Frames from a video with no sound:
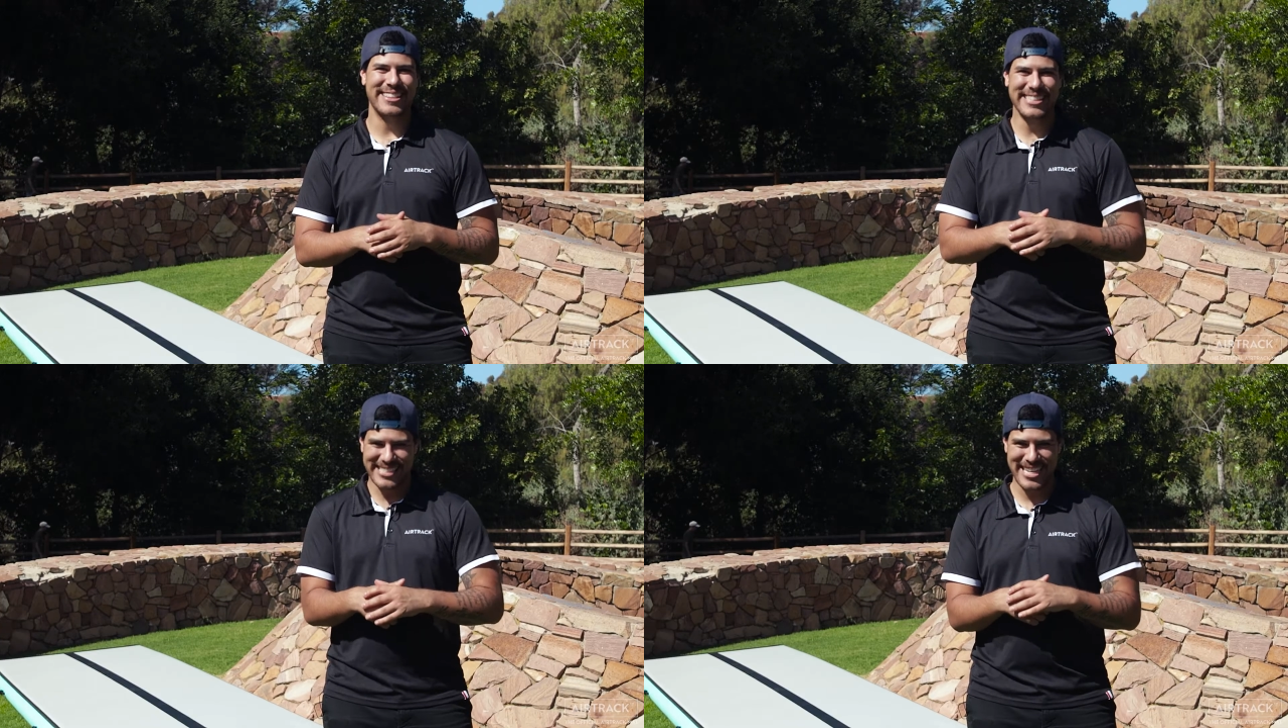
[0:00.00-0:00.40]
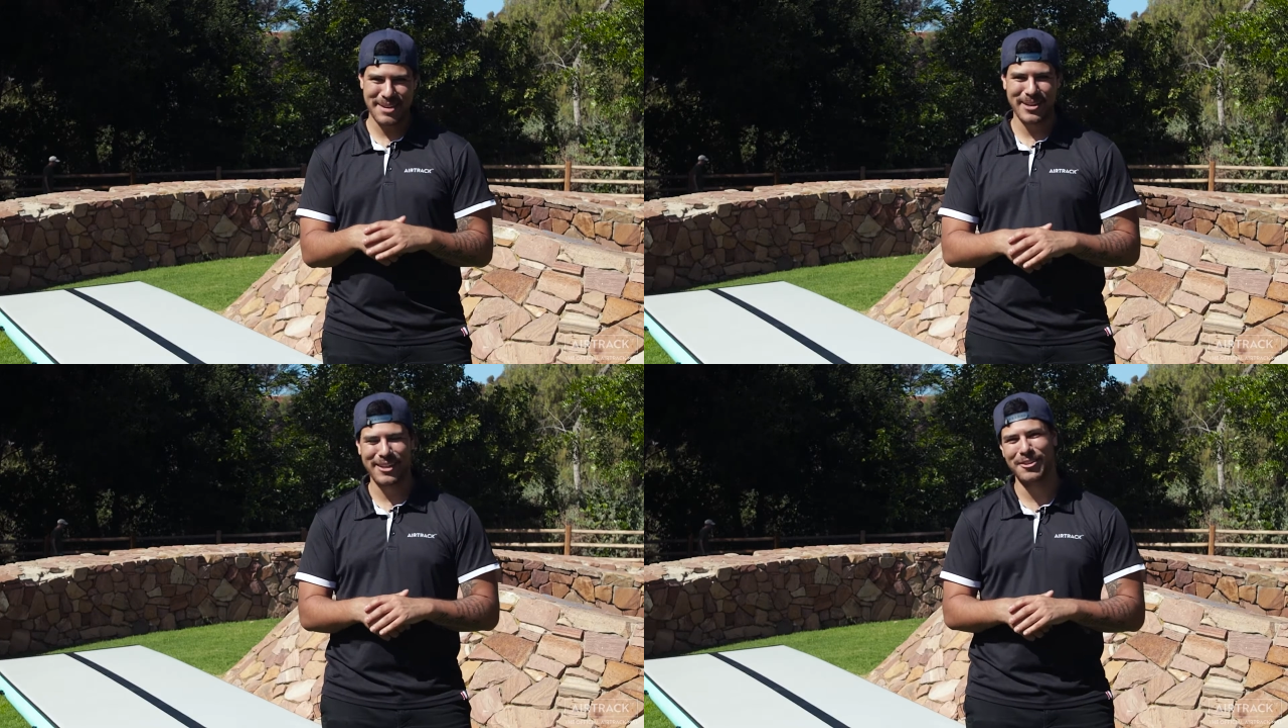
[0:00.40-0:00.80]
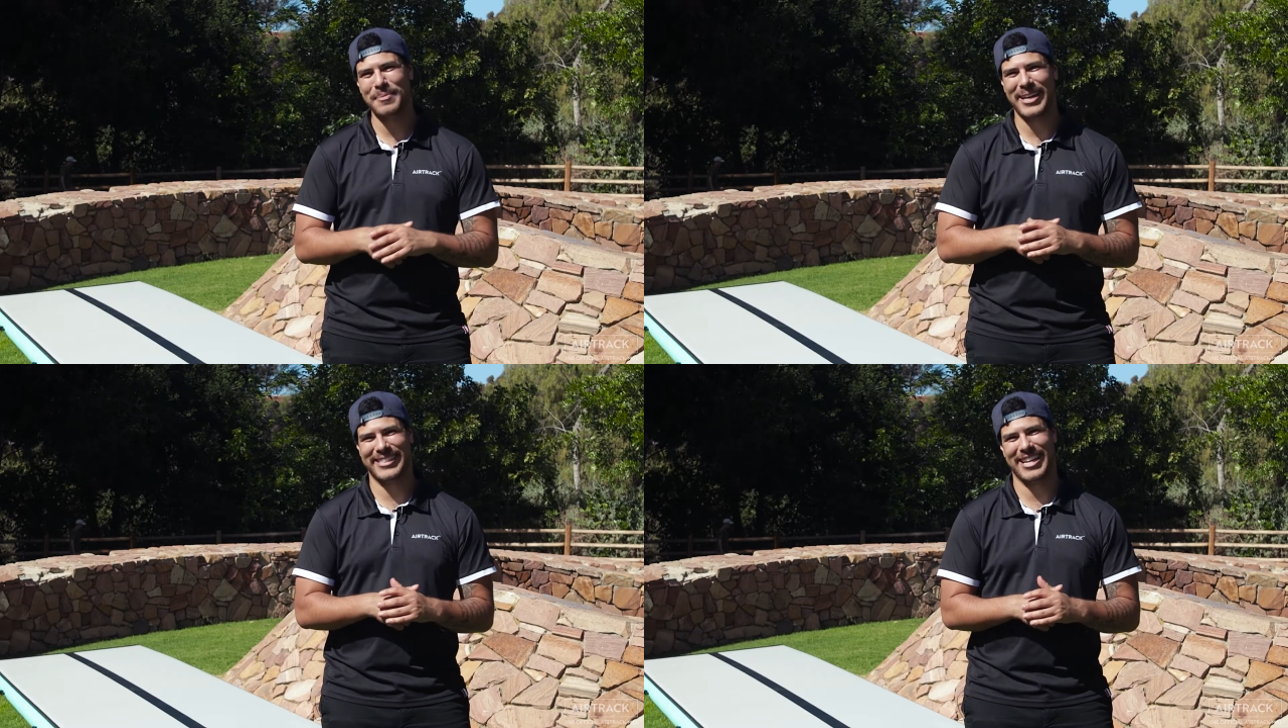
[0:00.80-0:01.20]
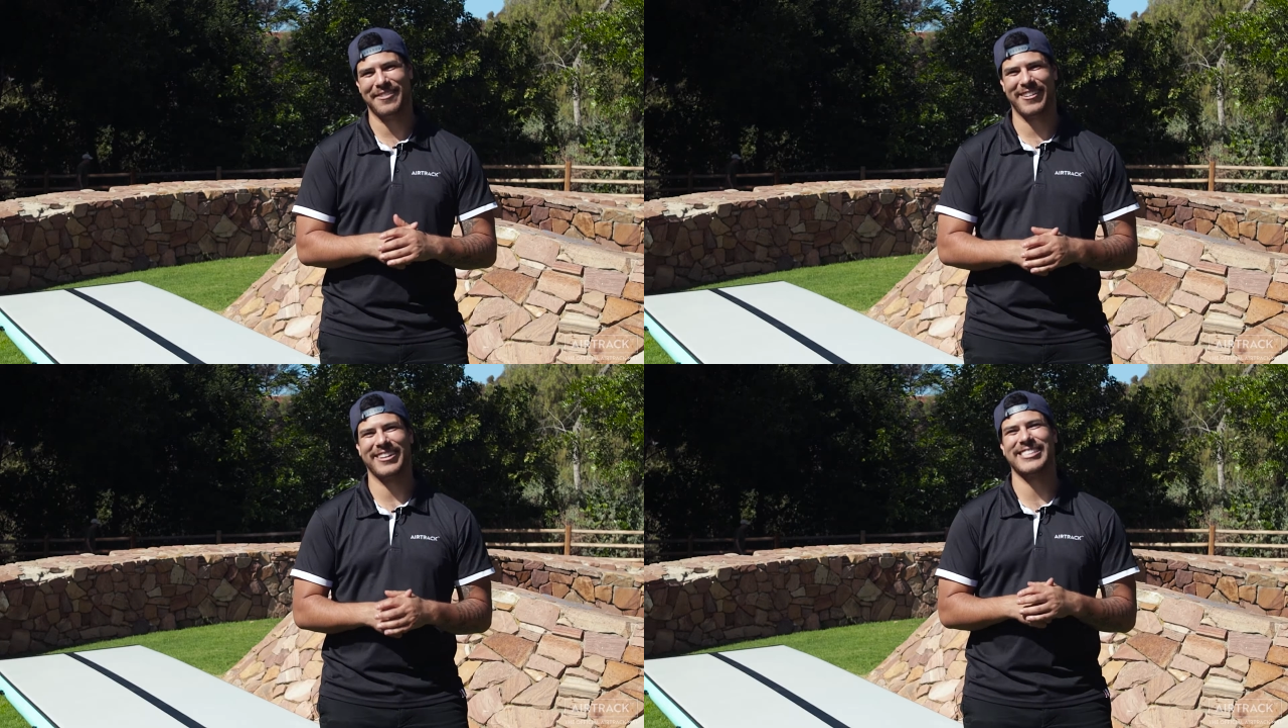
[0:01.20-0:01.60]
The team, including
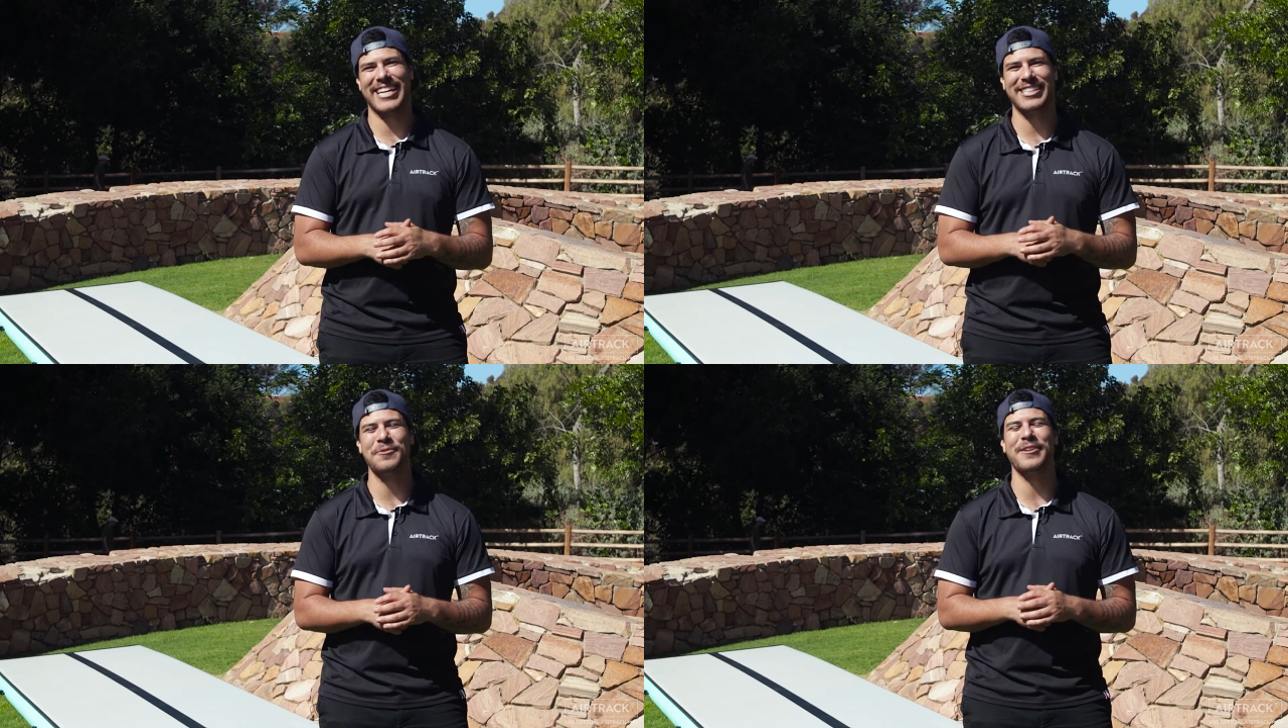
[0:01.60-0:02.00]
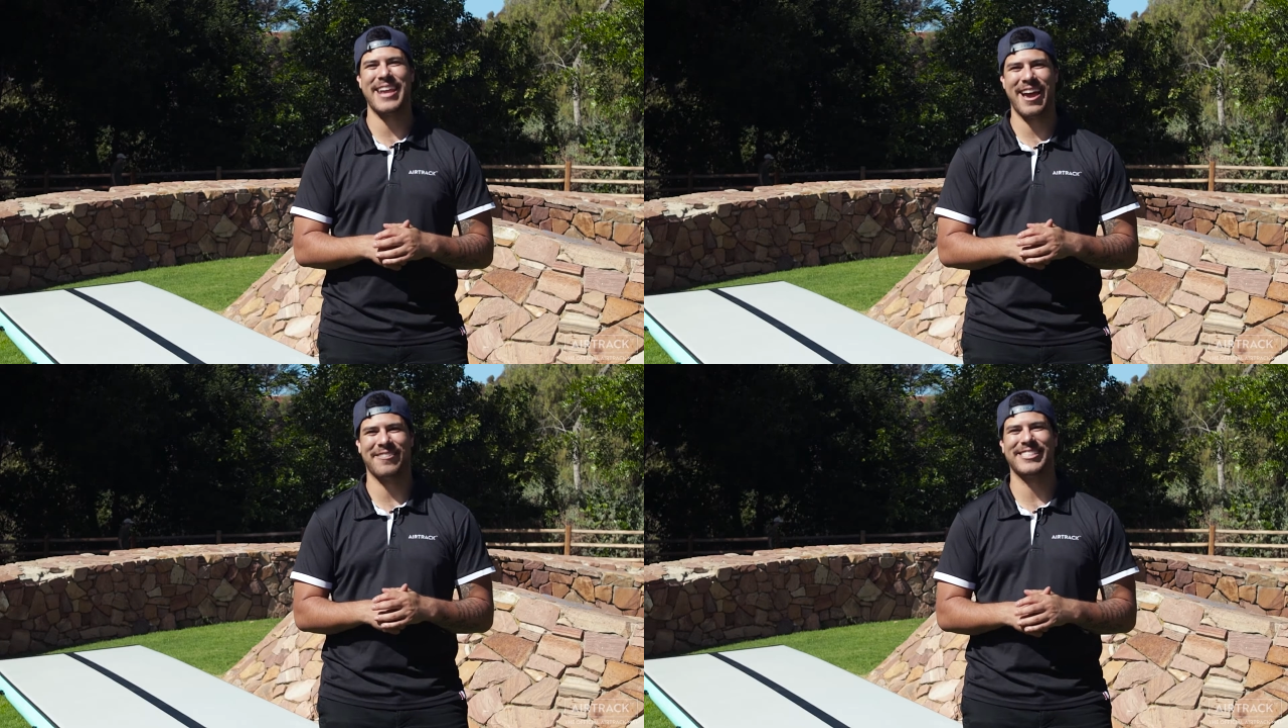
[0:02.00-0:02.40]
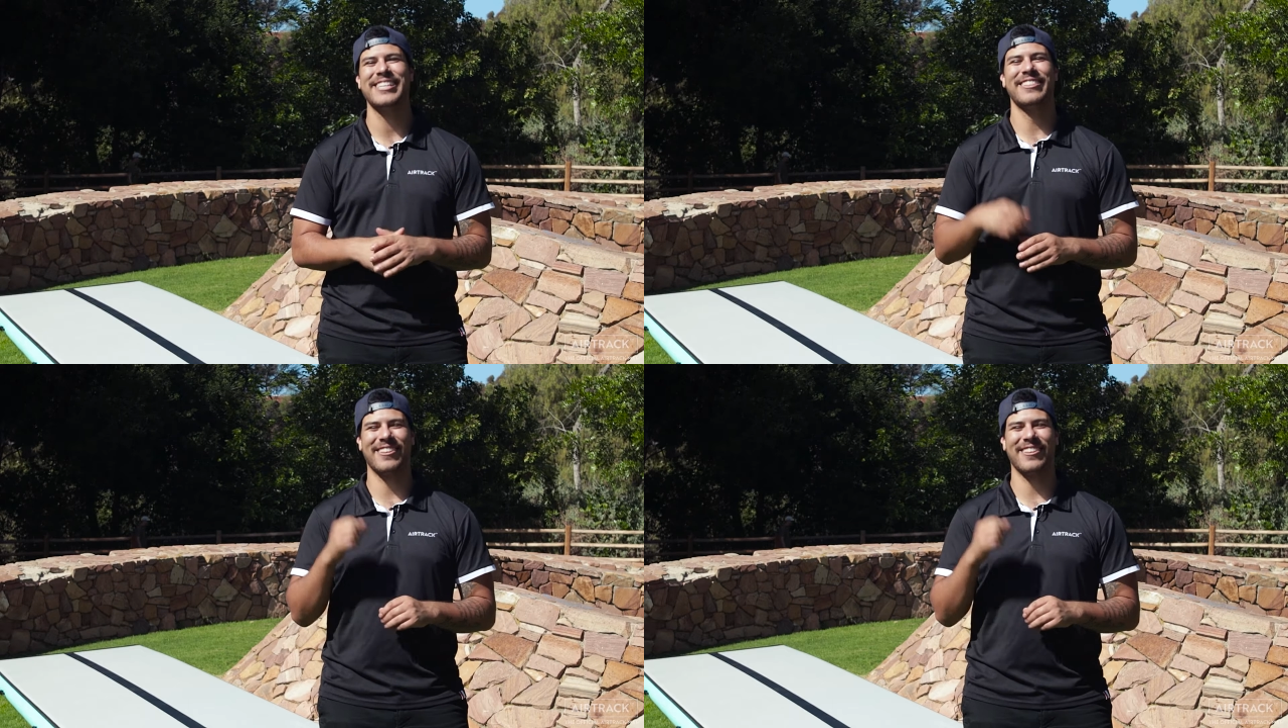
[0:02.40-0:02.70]
myself, are excited to announce